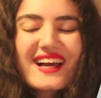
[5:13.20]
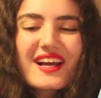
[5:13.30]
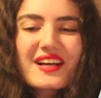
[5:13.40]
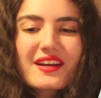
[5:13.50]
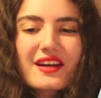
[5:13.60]

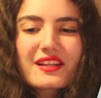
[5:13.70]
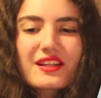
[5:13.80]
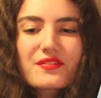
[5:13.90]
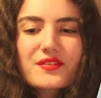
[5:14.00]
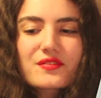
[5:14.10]
I, I'd
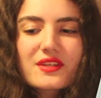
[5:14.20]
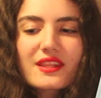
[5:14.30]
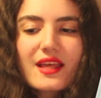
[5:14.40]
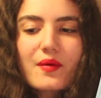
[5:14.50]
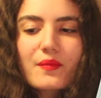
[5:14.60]
love to
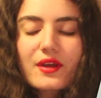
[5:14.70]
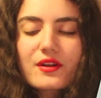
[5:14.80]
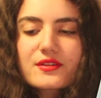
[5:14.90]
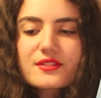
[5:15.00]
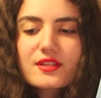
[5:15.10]
read them, and
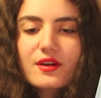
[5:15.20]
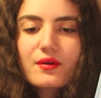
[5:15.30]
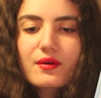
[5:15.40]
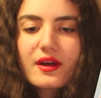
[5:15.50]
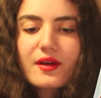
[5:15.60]

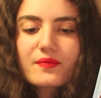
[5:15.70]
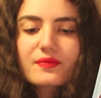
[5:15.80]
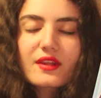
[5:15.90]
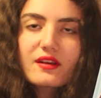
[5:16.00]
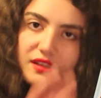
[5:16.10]
also
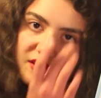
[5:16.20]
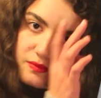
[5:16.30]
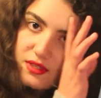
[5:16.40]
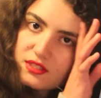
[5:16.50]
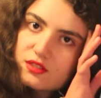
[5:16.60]
um, I'll leave
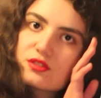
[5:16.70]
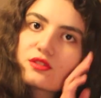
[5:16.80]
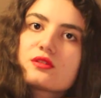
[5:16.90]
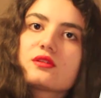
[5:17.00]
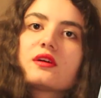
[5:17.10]
my
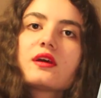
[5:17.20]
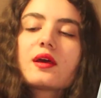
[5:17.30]
social